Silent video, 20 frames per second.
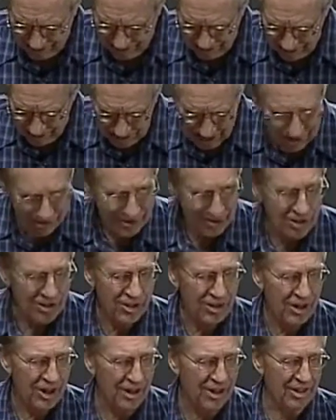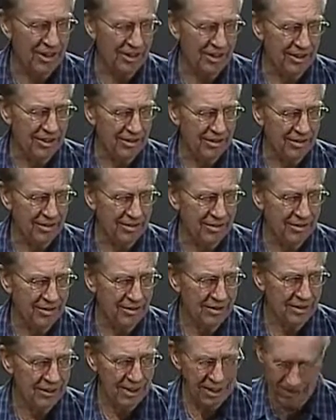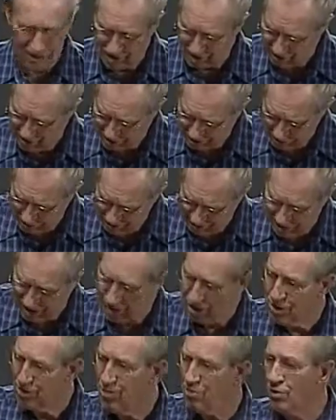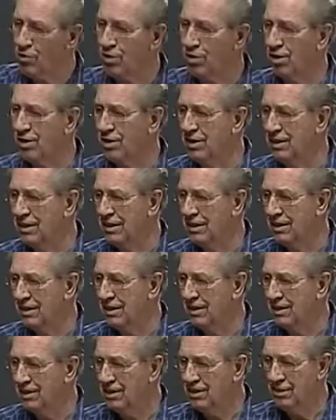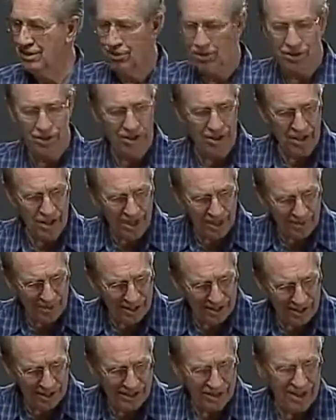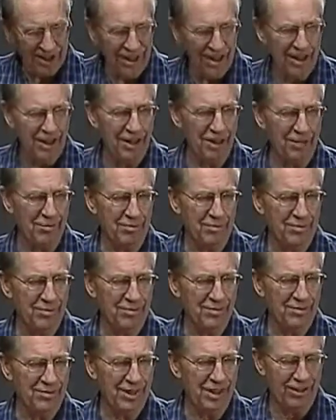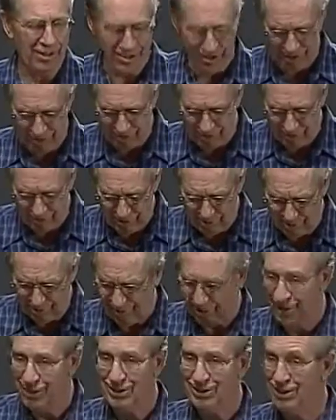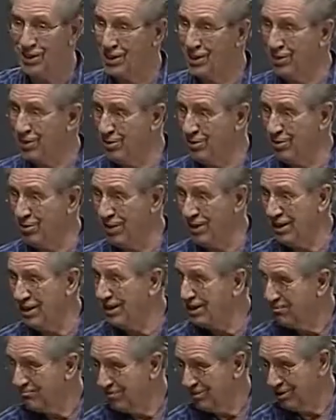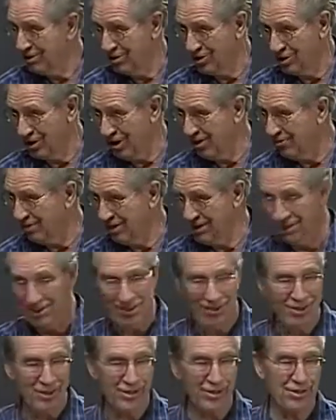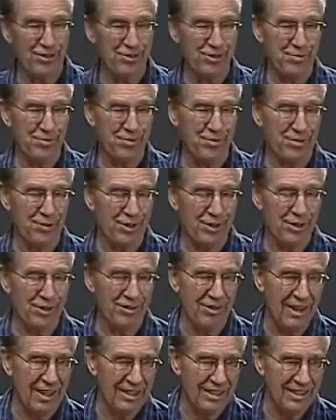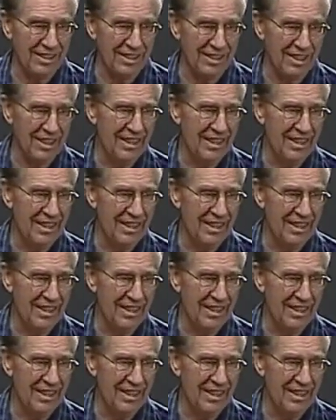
until, that's a time word. There's coming a time. Now you got to remember, Isaiah is writing 700 years before Christ,